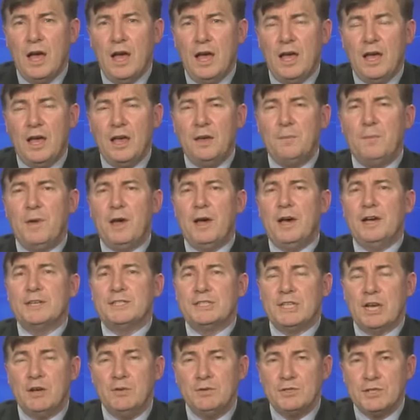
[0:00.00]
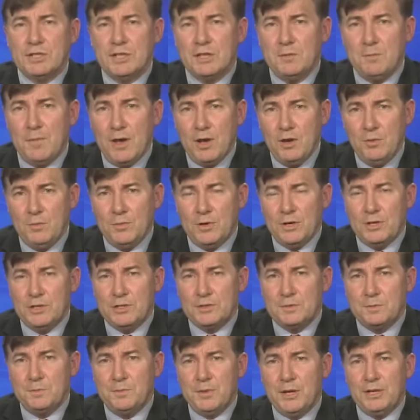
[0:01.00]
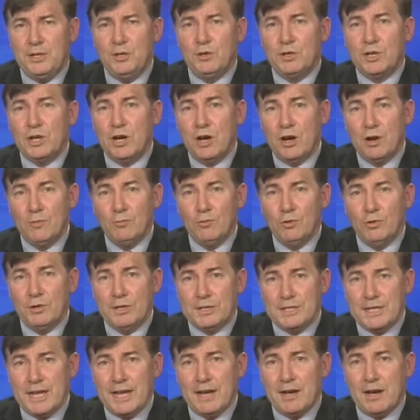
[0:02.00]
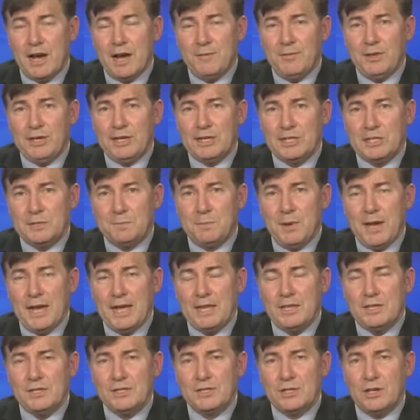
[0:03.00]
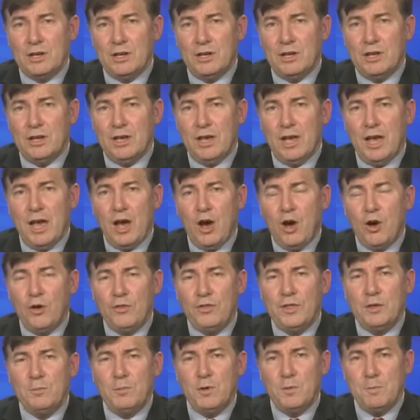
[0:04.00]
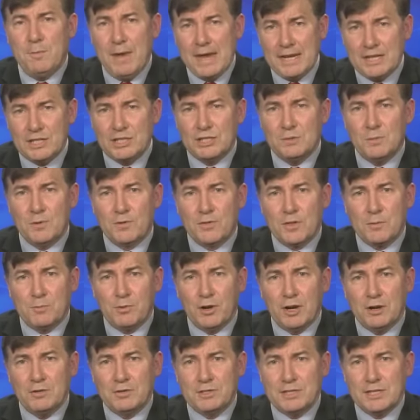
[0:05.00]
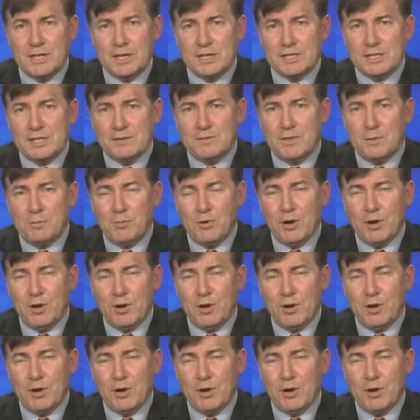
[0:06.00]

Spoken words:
I don't at the moment, but you can't rule it out. I think it depends on the momentum of the protest. If the